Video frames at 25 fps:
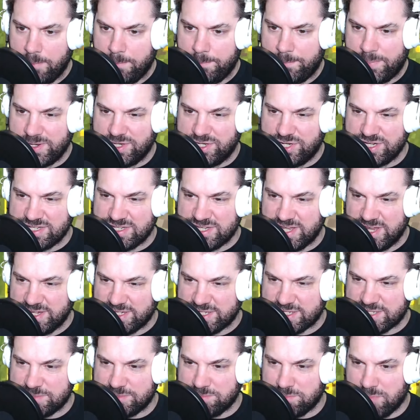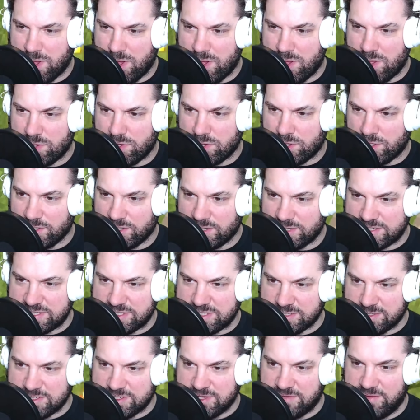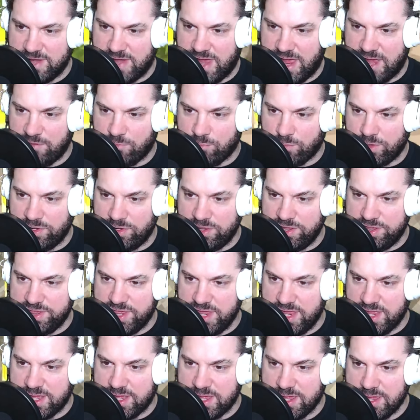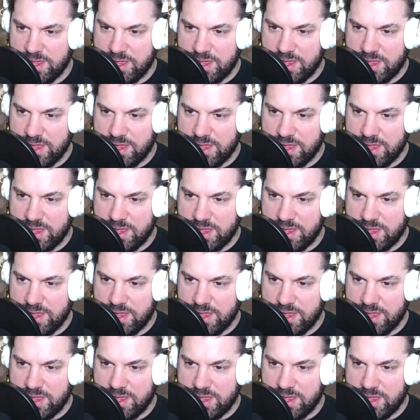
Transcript: but just like small clusters of it, I really think